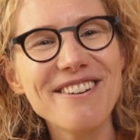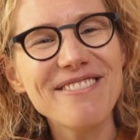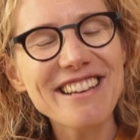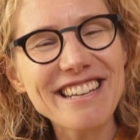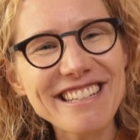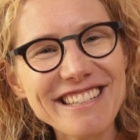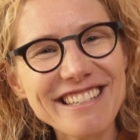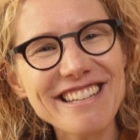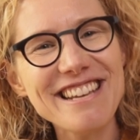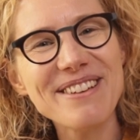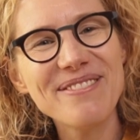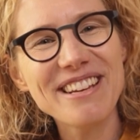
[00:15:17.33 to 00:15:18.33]
We can
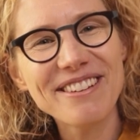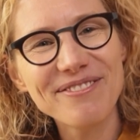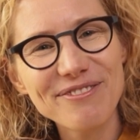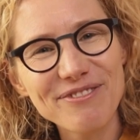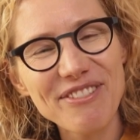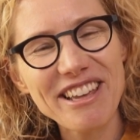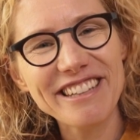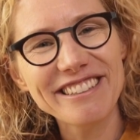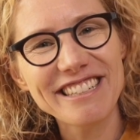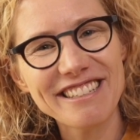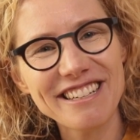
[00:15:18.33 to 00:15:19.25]
see, we can feel these